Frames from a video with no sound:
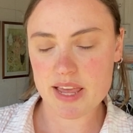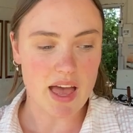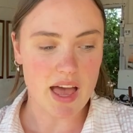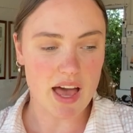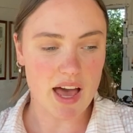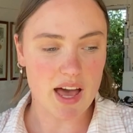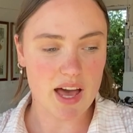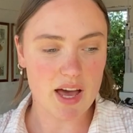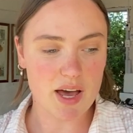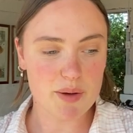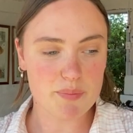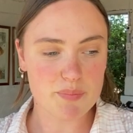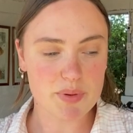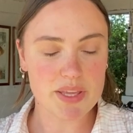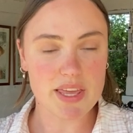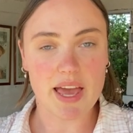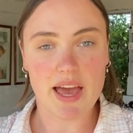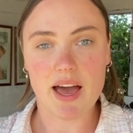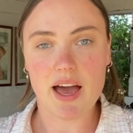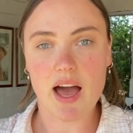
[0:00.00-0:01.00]
But
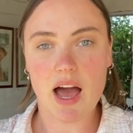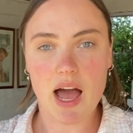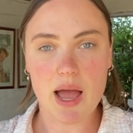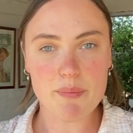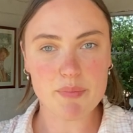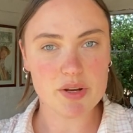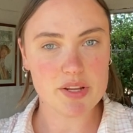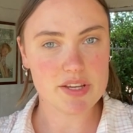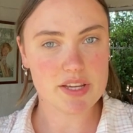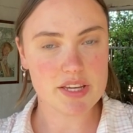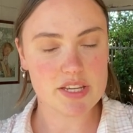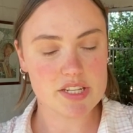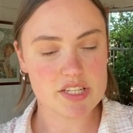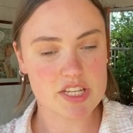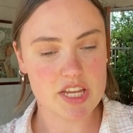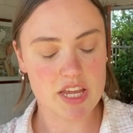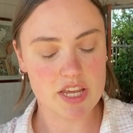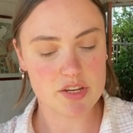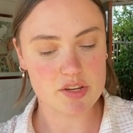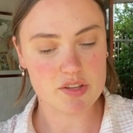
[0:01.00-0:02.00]
yeah, I'm going to
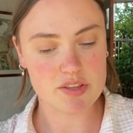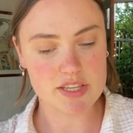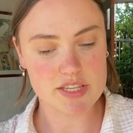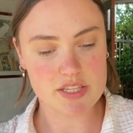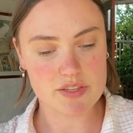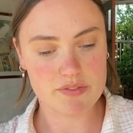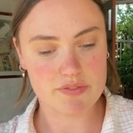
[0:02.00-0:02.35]
continue this